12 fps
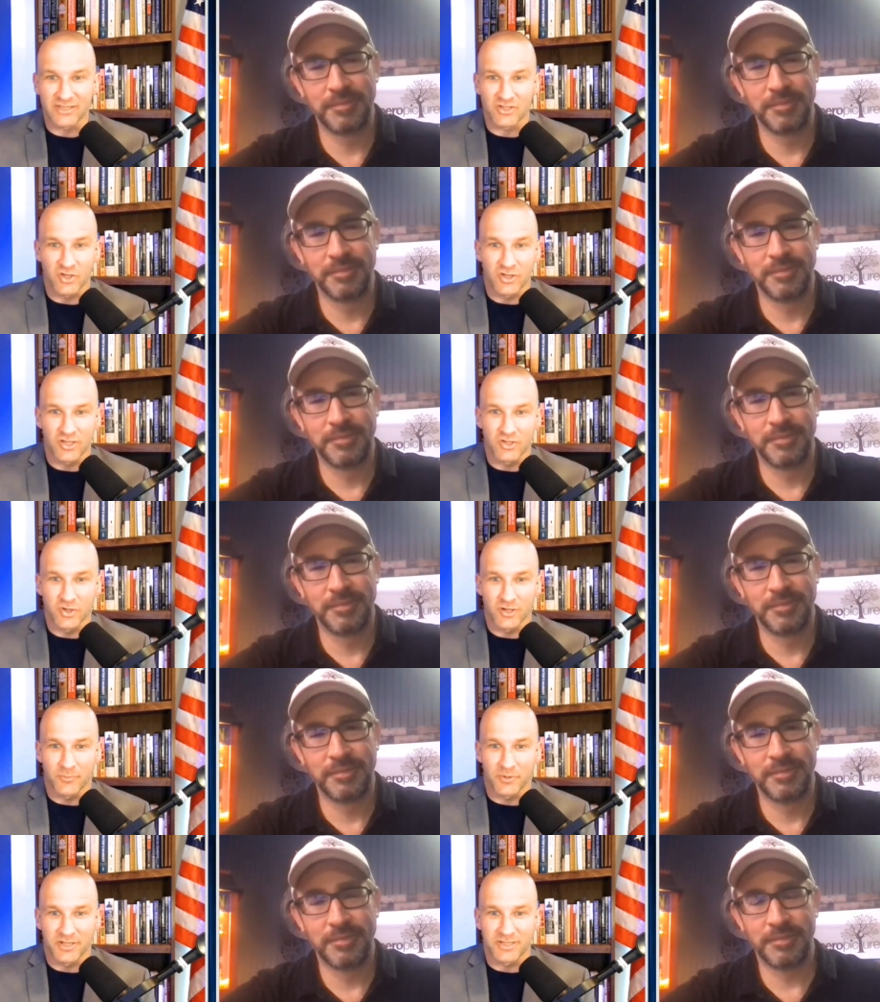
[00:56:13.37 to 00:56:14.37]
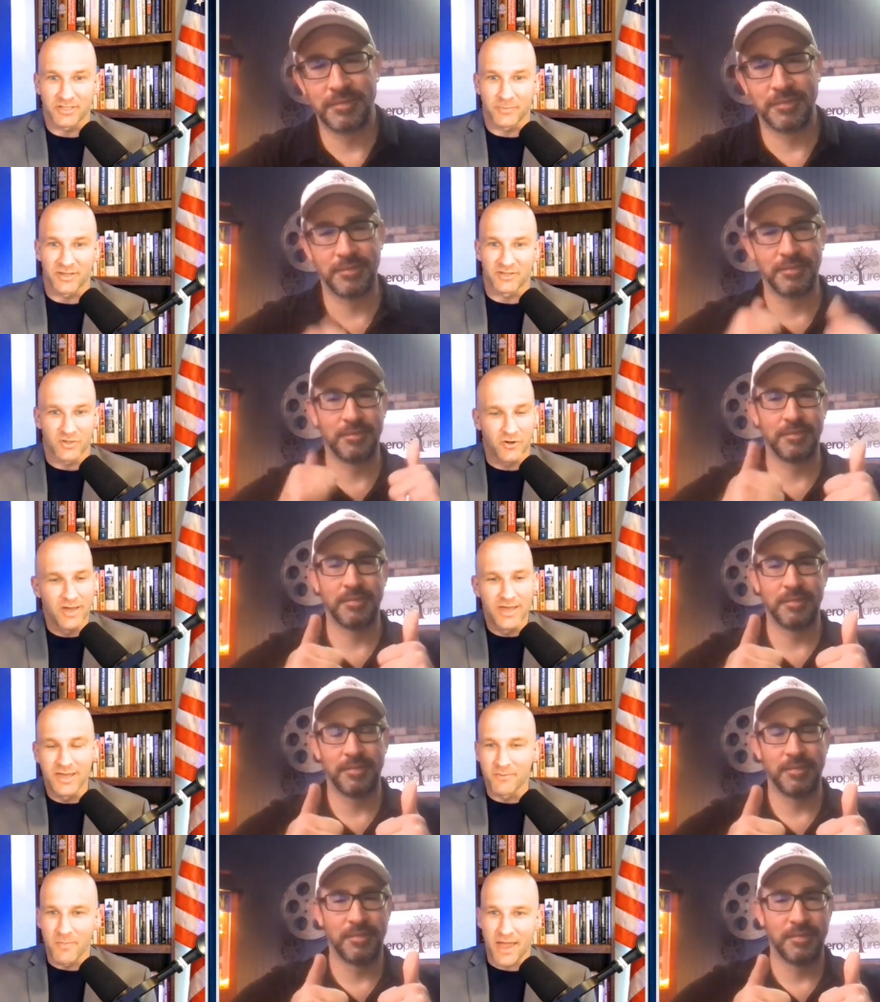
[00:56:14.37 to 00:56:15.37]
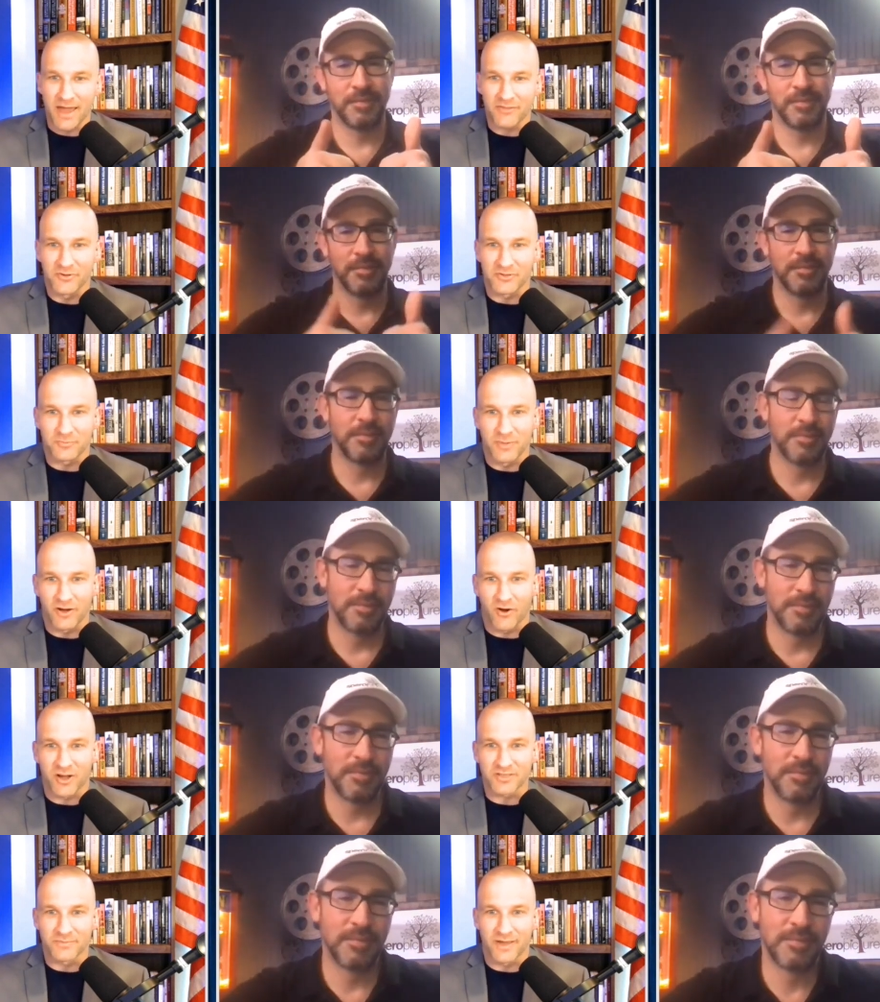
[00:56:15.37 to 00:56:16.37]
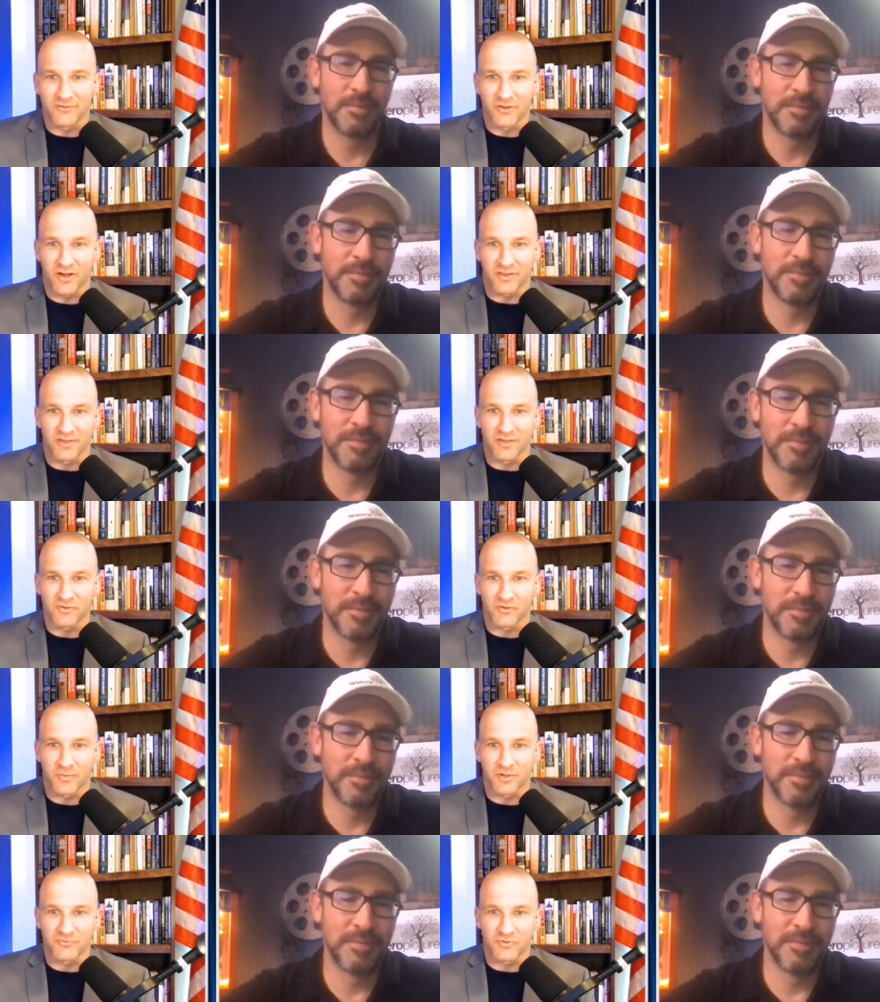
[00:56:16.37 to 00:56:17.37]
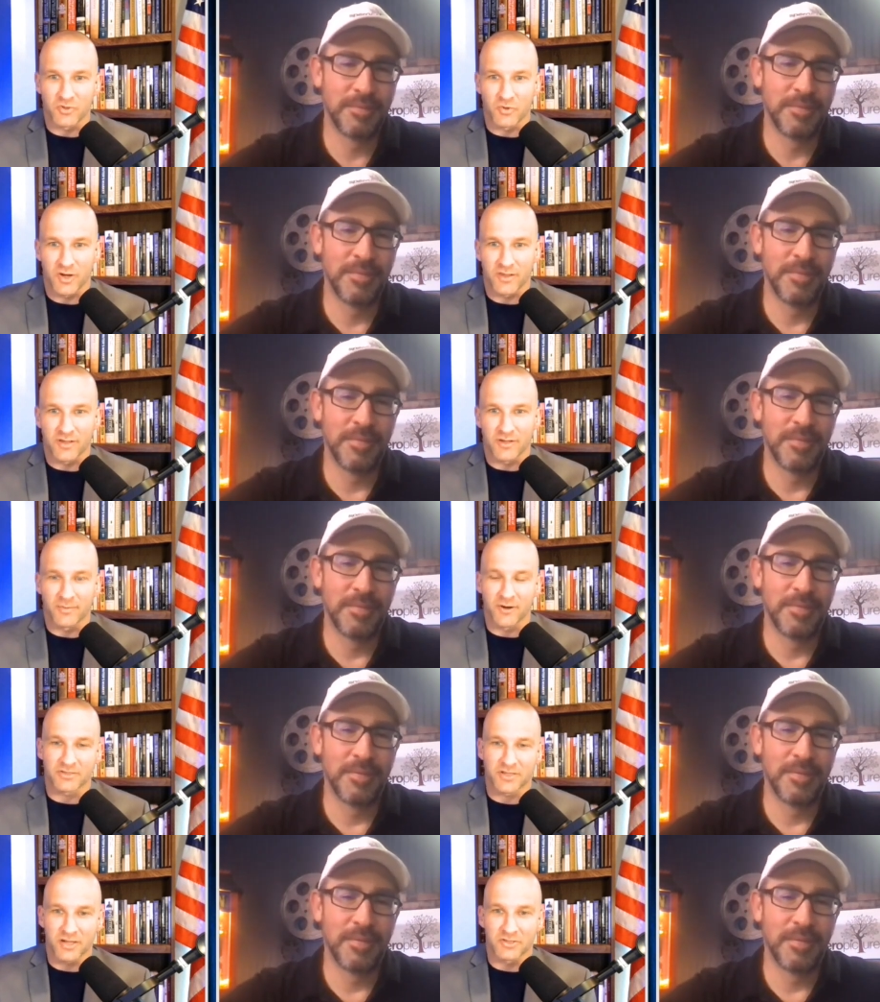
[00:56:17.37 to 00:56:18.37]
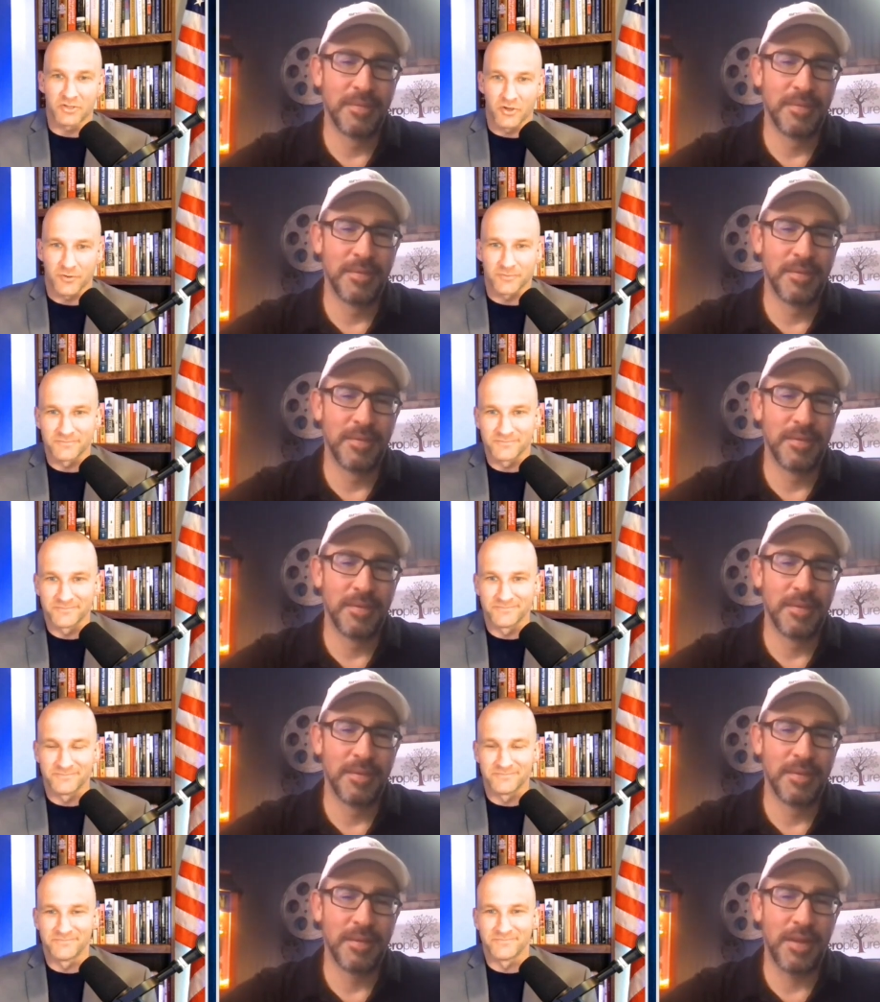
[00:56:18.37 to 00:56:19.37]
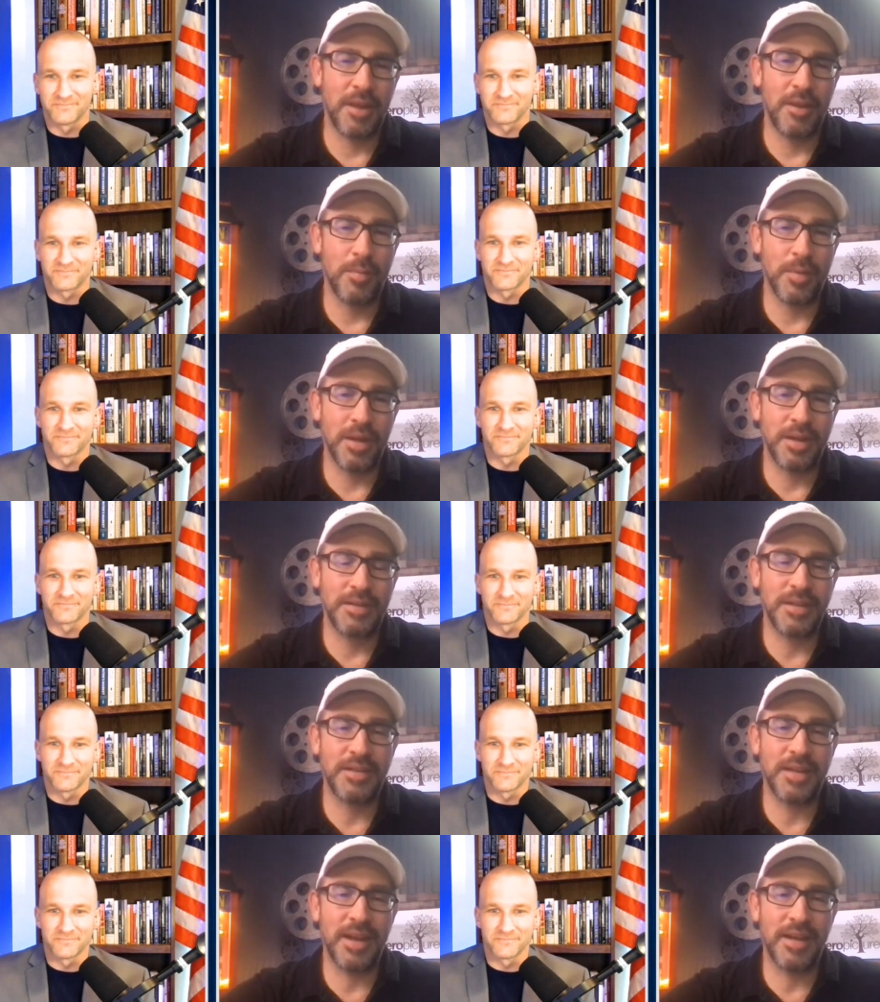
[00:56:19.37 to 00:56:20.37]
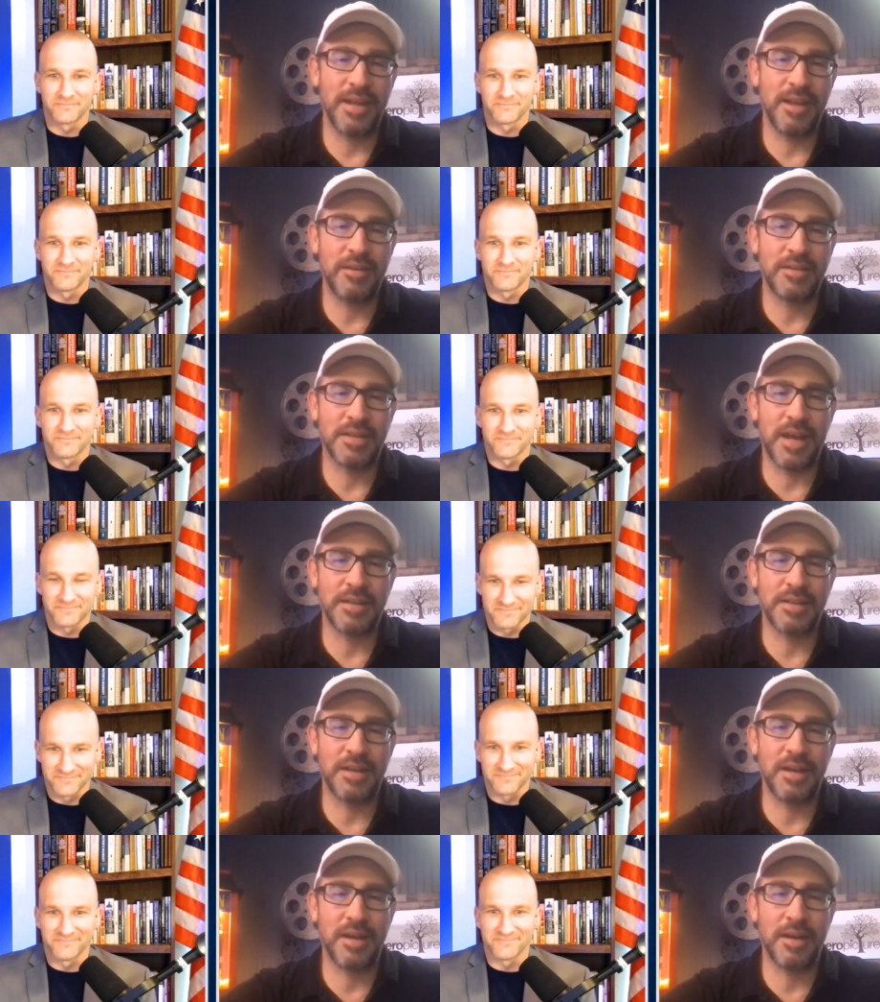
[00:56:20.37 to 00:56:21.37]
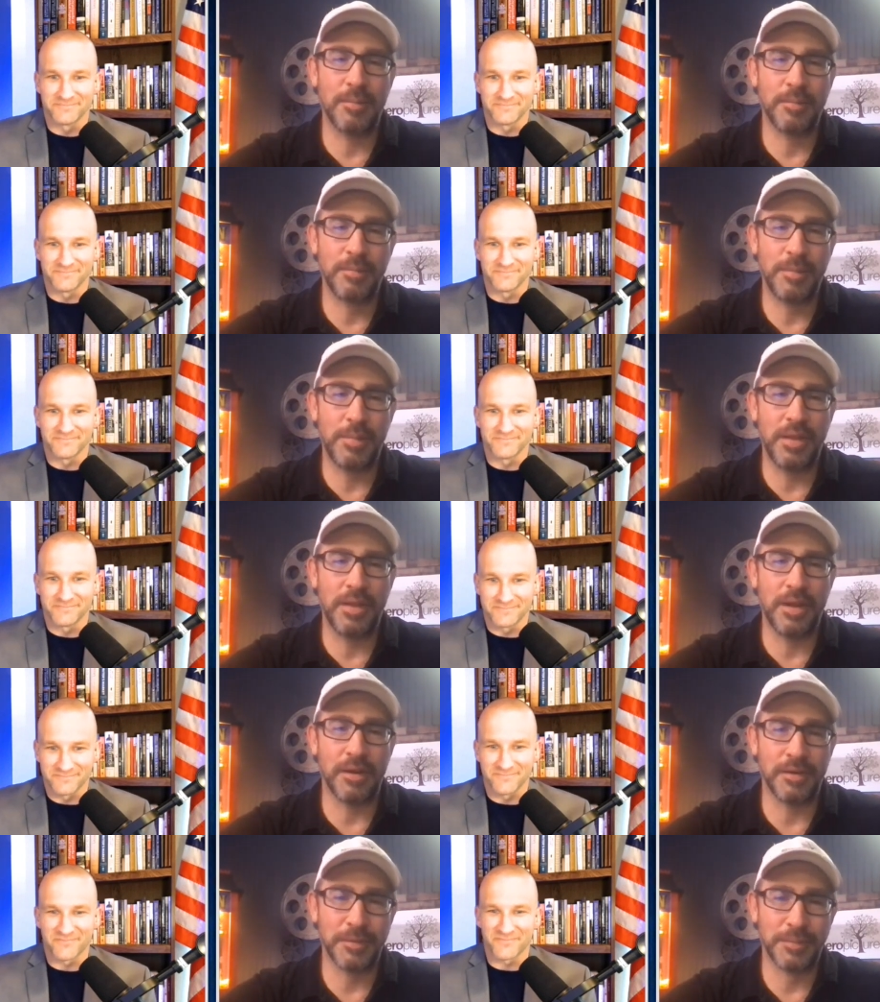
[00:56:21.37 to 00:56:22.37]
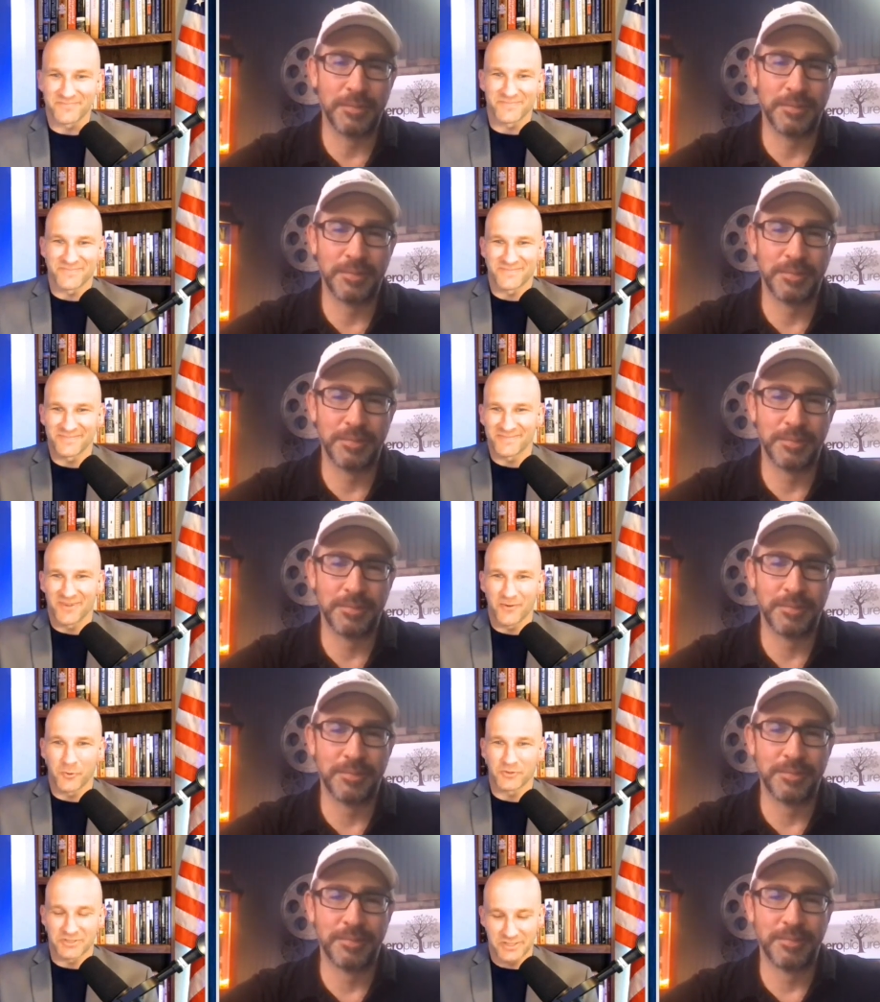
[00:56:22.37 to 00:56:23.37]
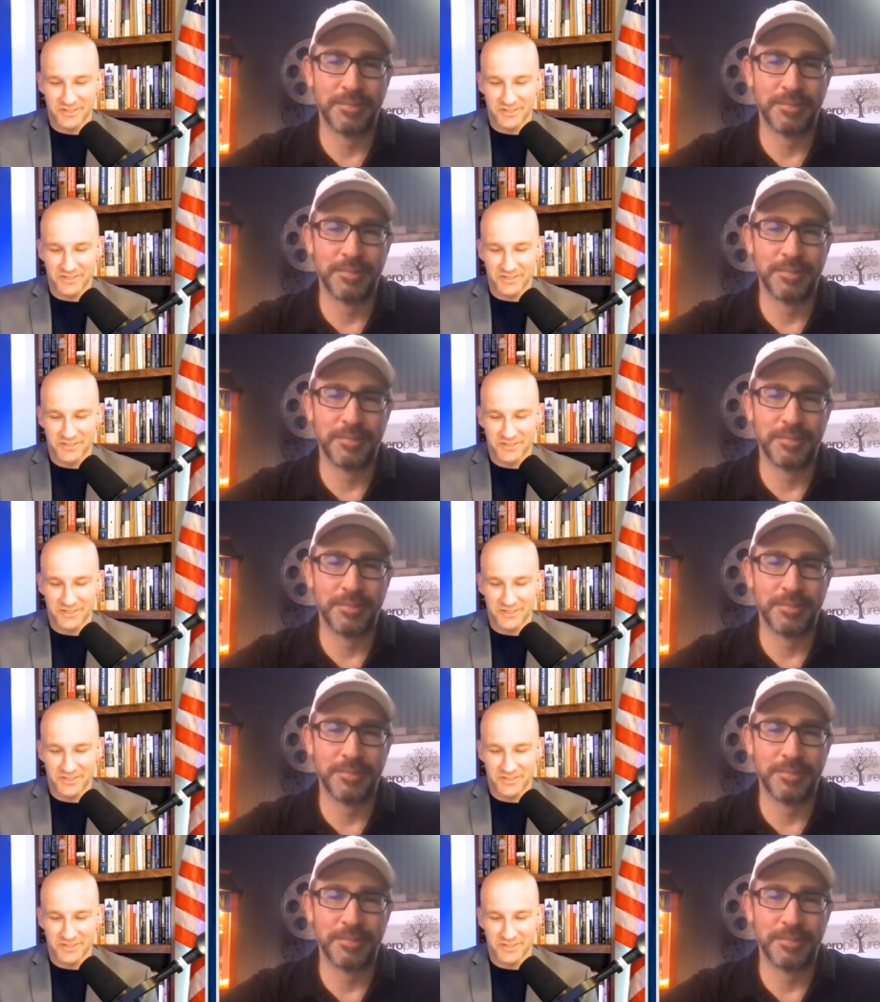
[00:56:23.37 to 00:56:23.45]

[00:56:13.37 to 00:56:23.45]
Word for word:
Speaker 1: so that you can participate. So, Matthew, it's been awesome having you on. Thank you so much for joining the Tamara Scott Show.
Speaker 2: Thank you, buddy. TTIK.com. Be there. We'll see you